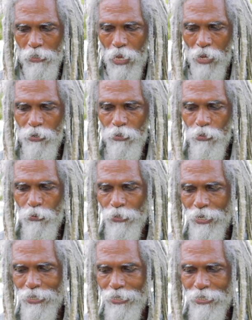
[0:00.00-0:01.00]
I don't know
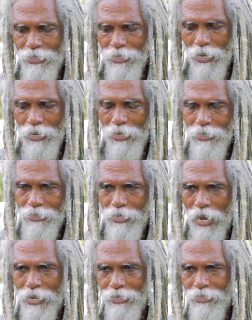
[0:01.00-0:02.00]
where the Indian and the
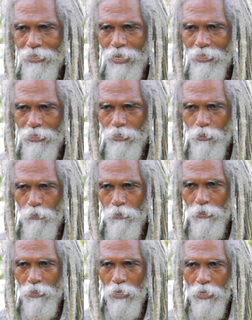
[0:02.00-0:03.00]
Chinese and this come
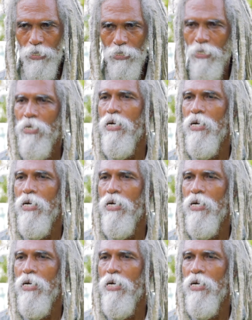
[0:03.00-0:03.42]
out of.